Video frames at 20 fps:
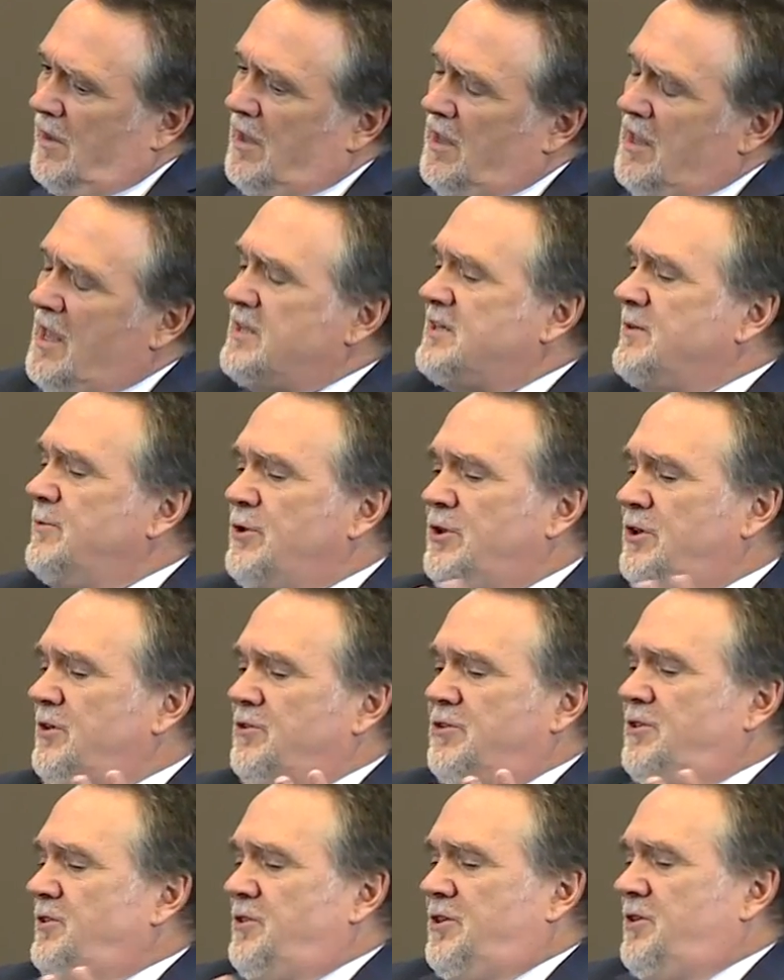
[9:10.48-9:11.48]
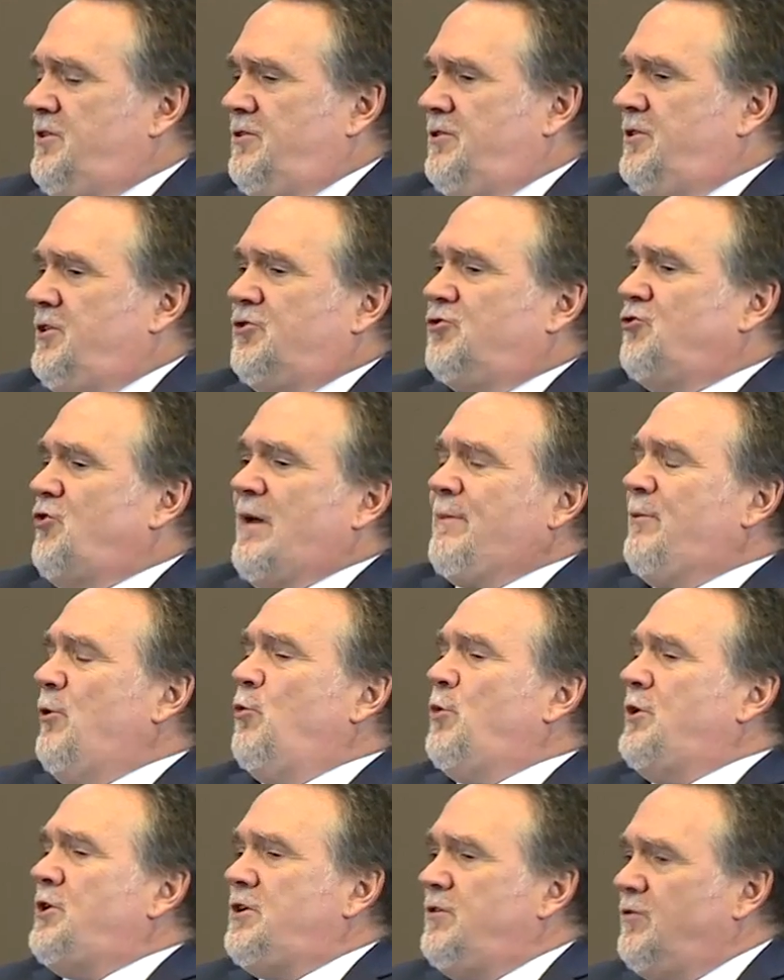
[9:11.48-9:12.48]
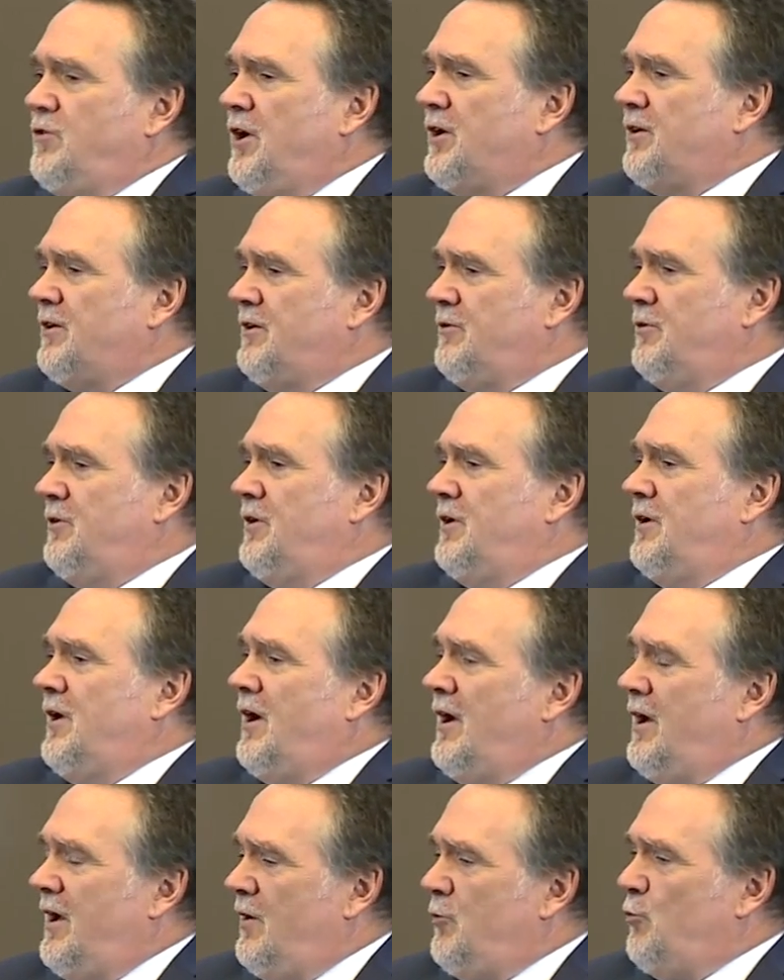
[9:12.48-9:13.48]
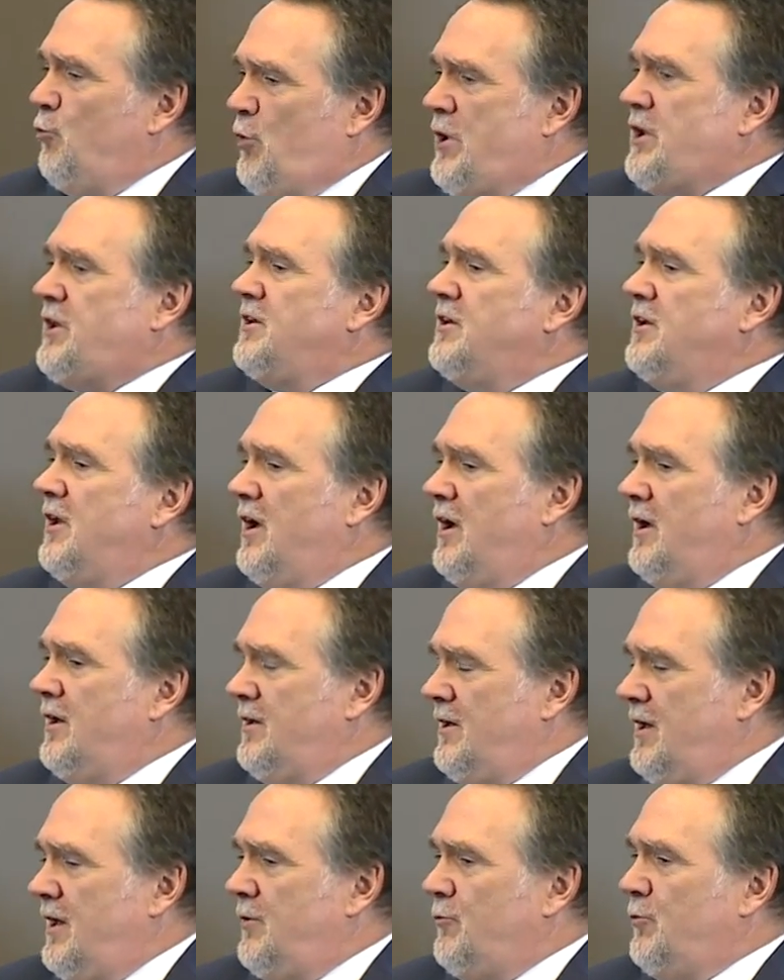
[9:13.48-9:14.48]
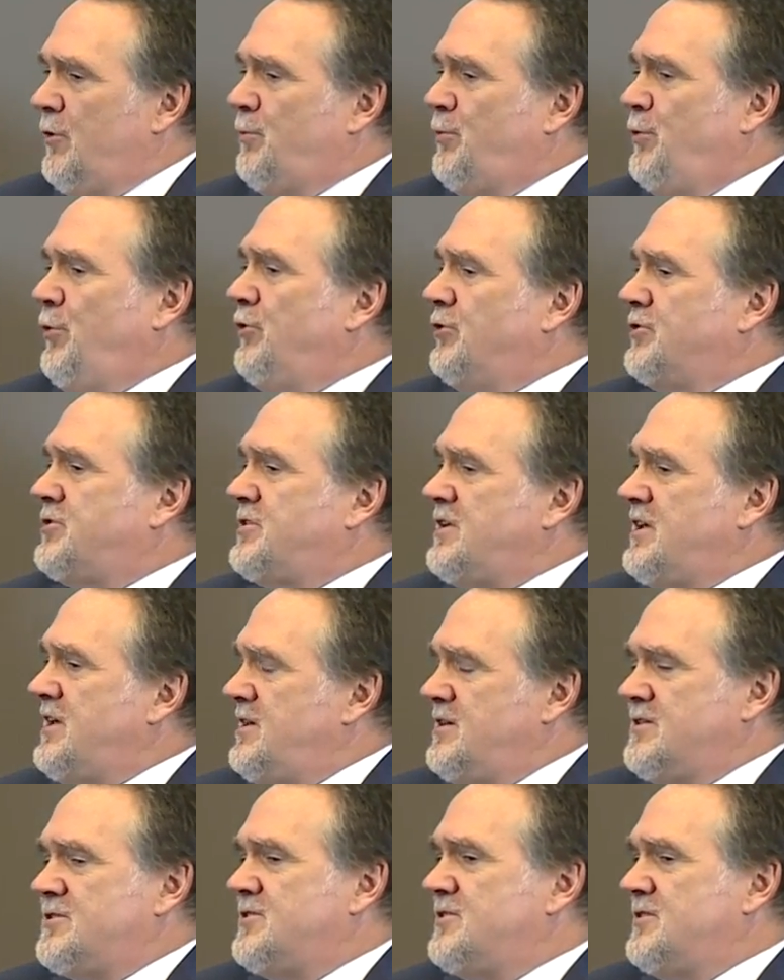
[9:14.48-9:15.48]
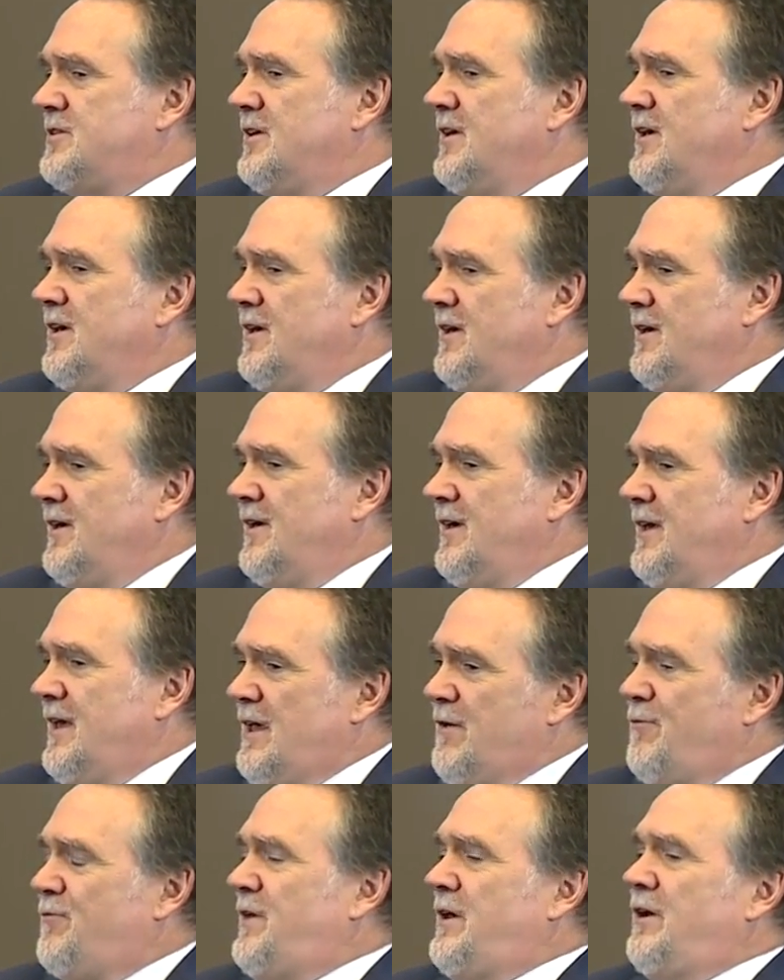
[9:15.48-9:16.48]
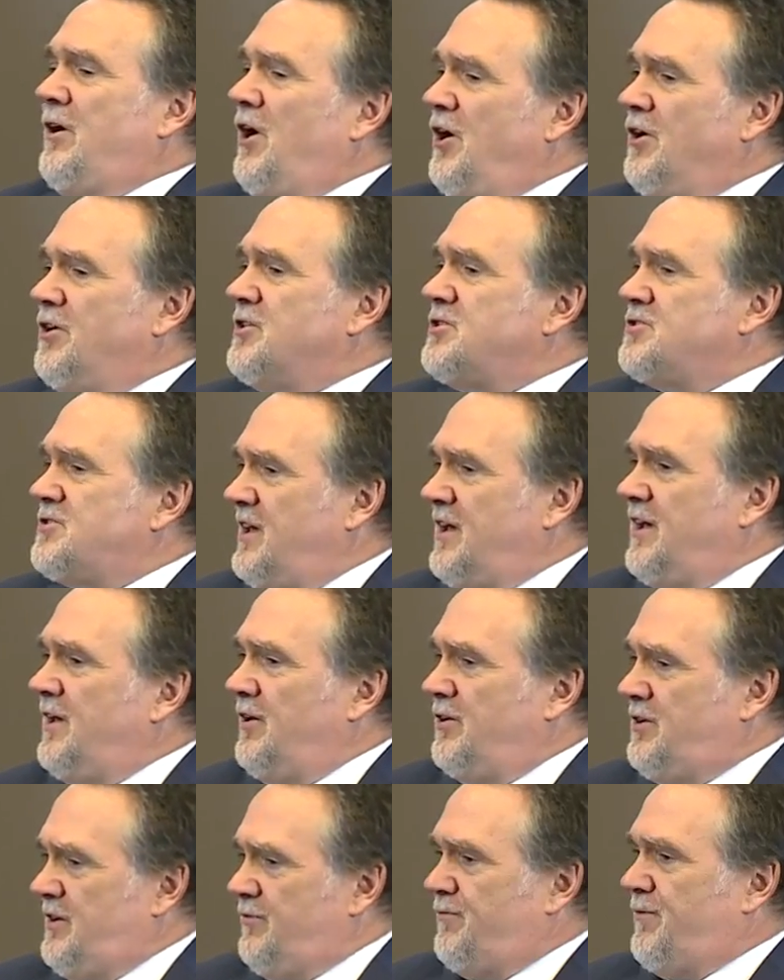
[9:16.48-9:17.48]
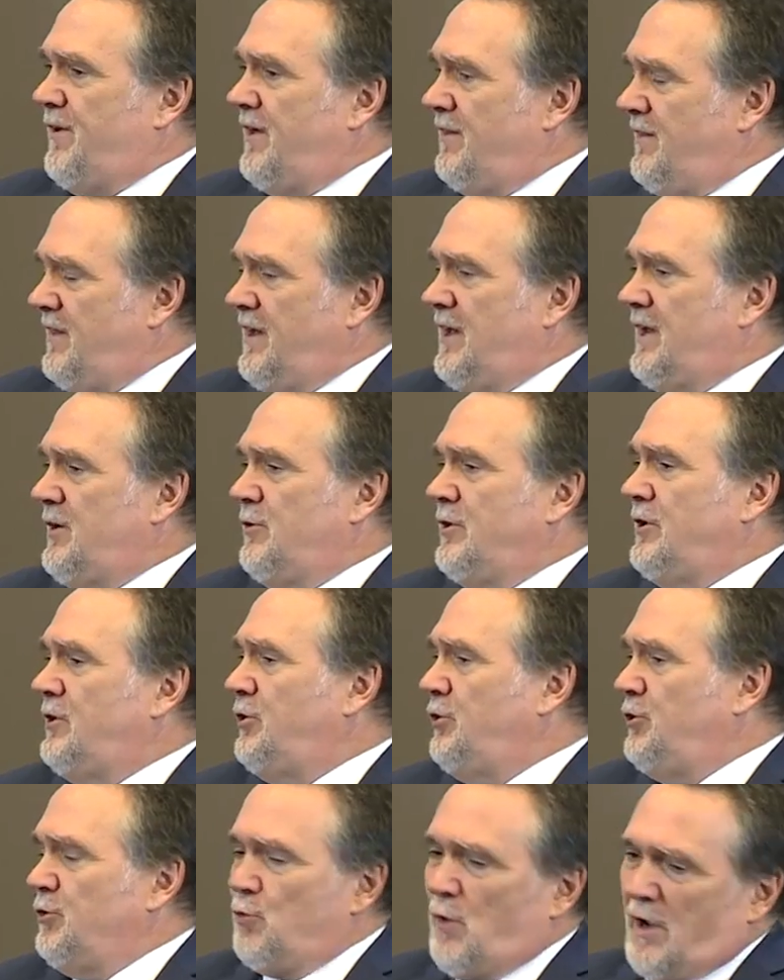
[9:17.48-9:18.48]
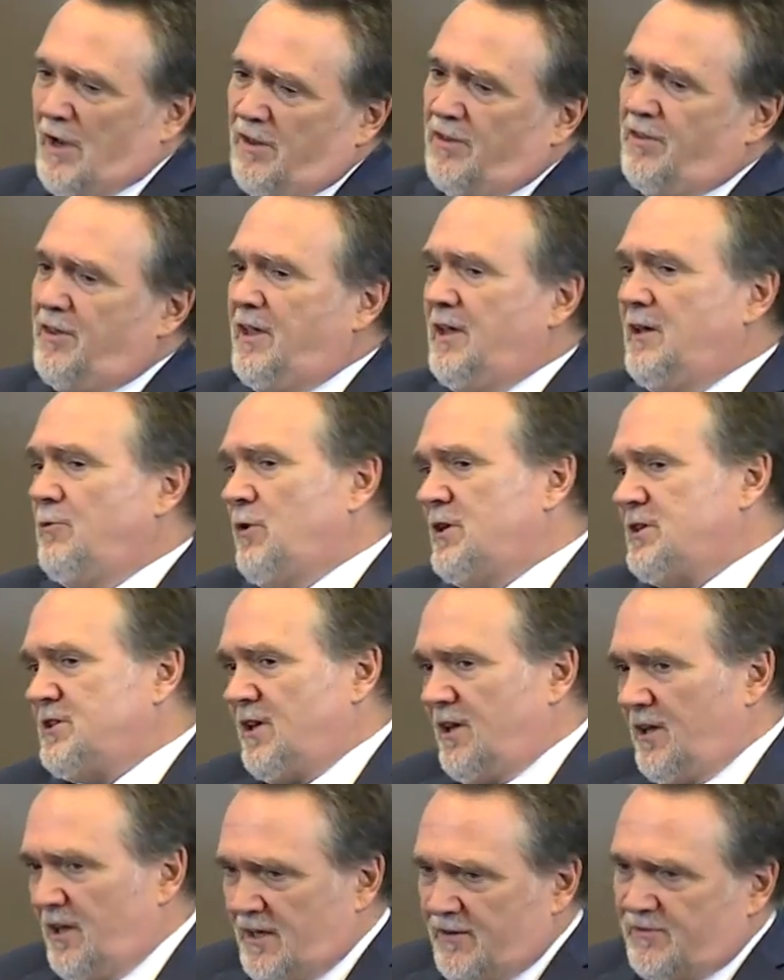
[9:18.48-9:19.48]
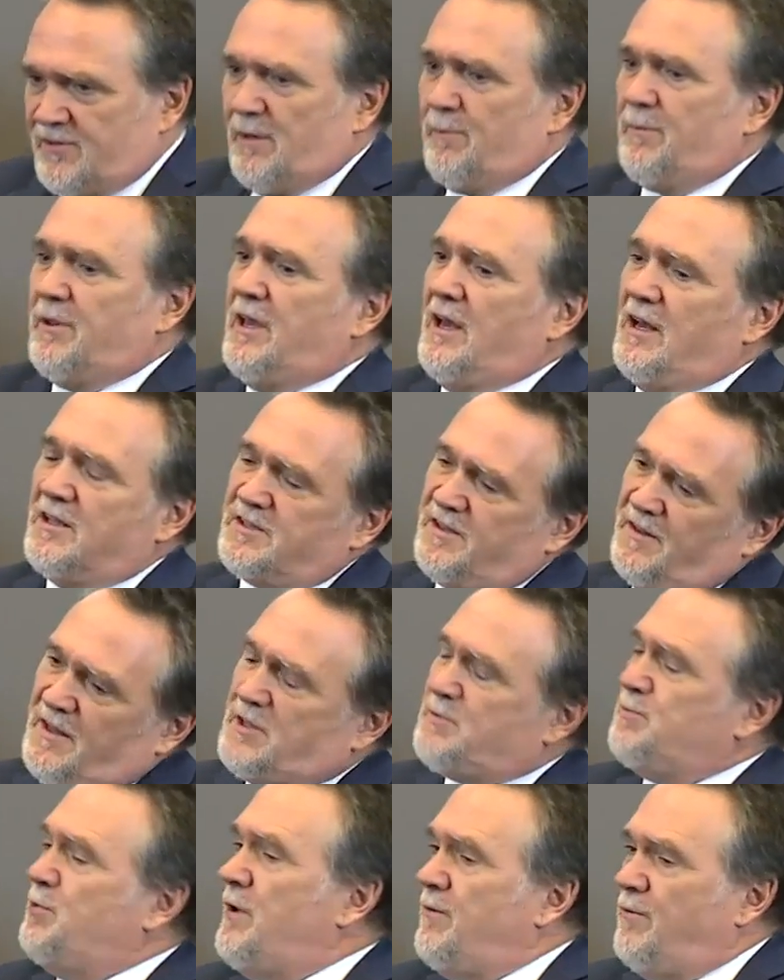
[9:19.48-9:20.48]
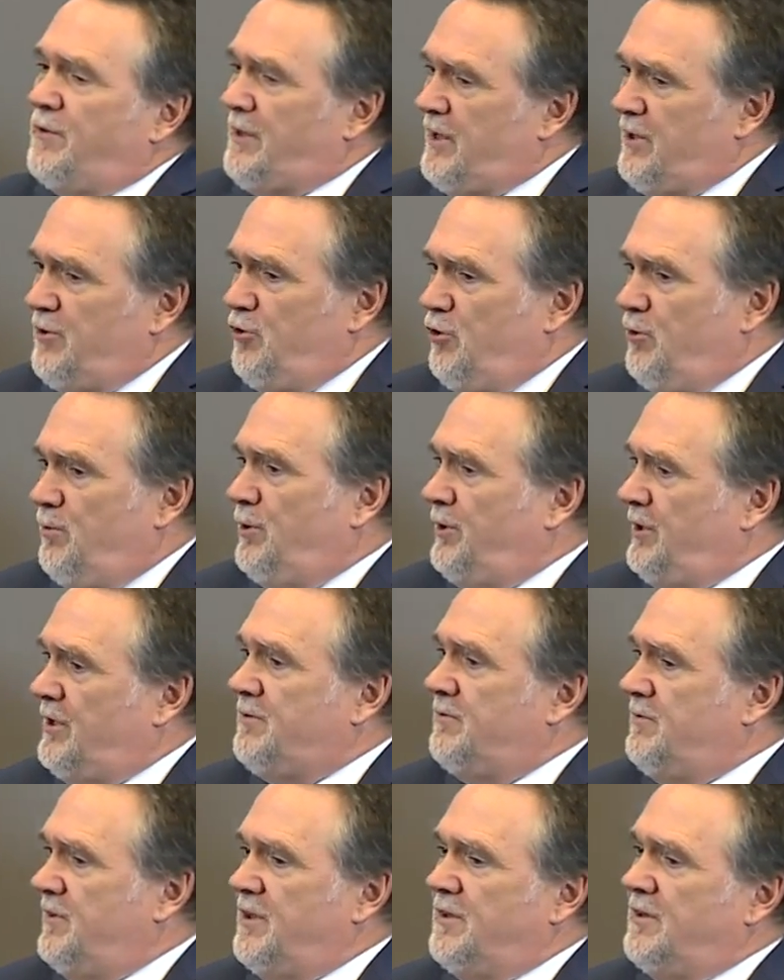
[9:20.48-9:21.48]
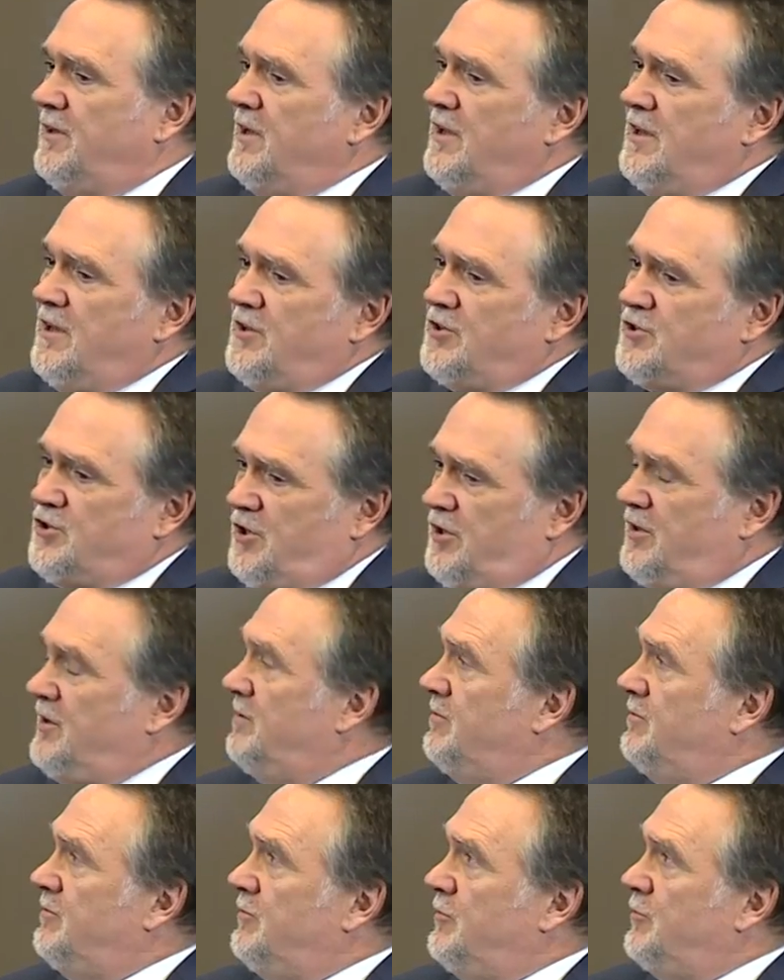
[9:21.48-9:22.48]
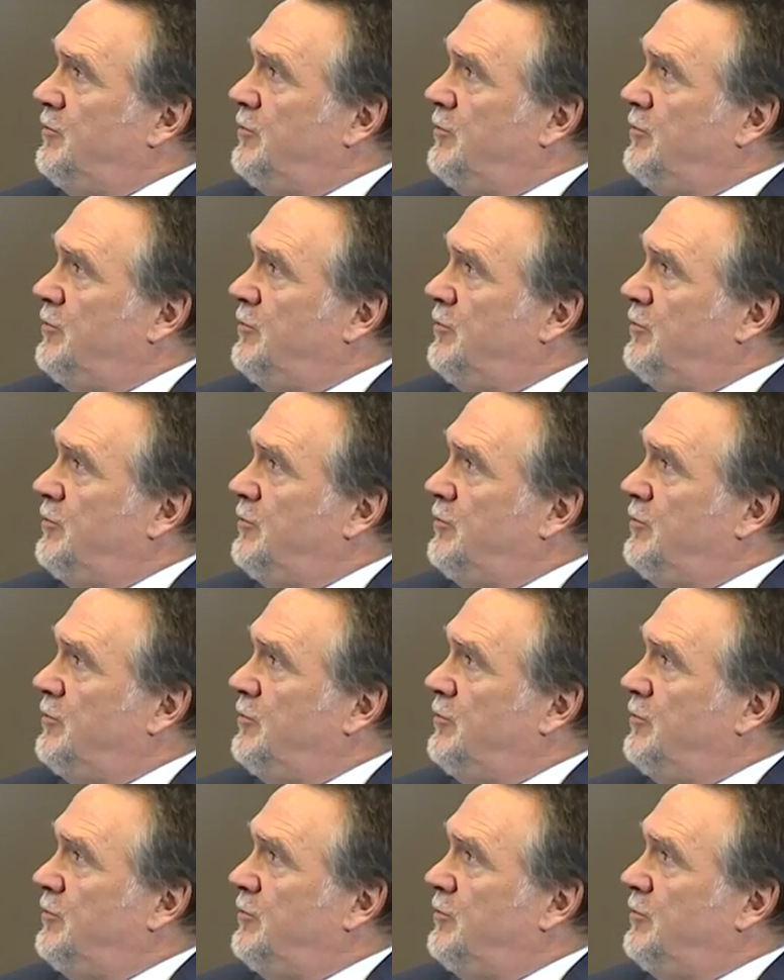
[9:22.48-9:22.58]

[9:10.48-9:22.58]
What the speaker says: Yes, I mean, the trouble when you've got written reports is if they're honest, they're going to differ. They're going to include one thing and one's going to leave something out. So that's perfectly normal that certain